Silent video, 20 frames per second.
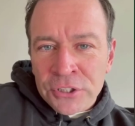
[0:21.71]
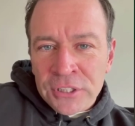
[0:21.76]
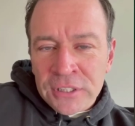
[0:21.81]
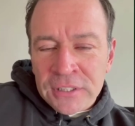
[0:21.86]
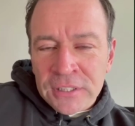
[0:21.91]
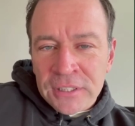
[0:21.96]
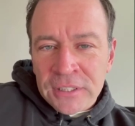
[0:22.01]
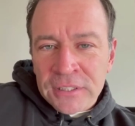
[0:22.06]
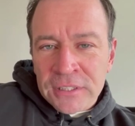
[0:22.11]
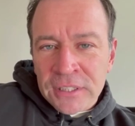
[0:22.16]

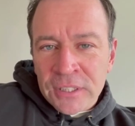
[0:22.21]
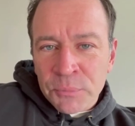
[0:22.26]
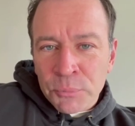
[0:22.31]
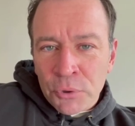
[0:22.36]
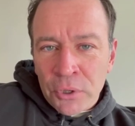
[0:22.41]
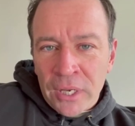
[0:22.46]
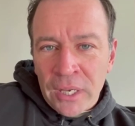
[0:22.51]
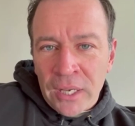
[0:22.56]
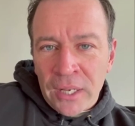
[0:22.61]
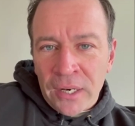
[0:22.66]
DTC
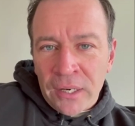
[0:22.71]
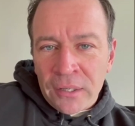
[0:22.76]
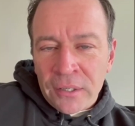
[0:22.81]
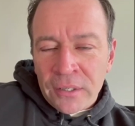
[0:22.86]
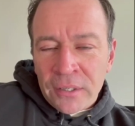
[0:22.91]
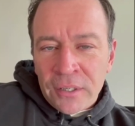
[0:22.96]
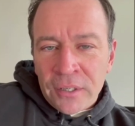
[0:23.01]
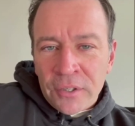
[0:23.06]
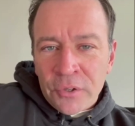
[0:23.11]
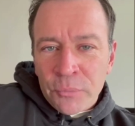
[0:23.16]
brand
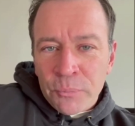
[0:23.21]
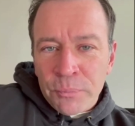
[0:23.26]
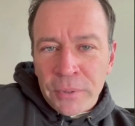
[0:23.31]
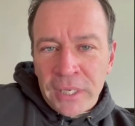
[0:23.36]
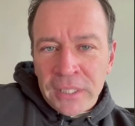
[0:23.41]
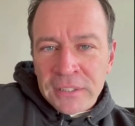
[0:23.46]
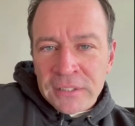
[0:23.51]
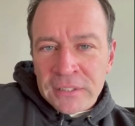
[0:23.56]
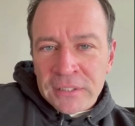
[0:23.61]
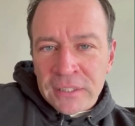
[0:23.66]

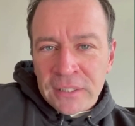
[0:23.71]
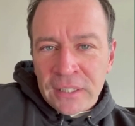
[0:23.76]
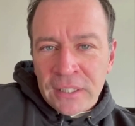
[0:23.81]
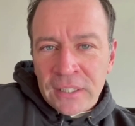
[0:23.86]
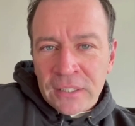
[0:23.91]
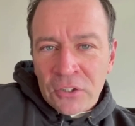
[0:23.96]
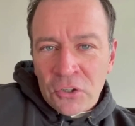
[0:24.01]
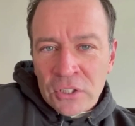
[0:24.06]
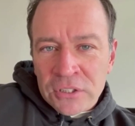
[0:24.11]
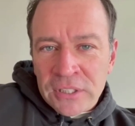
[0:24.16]
based
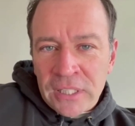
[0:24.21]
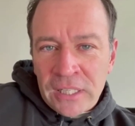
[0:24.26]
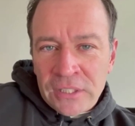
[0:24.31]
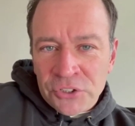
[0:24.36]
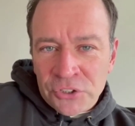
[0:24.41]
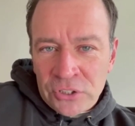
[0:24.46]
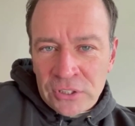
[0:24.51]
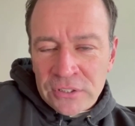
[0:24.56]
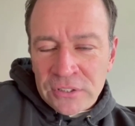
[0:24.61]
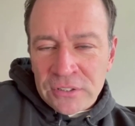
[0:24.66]
in Los
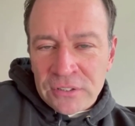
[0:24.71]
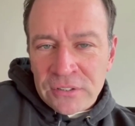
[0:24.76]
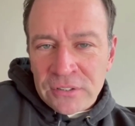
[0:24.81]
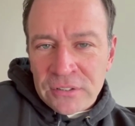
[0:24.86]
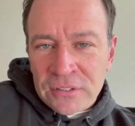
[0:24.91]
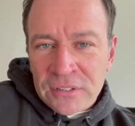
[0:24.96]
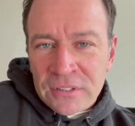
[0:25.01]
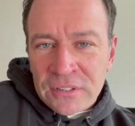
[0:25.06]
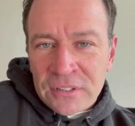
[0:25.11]
Angeles.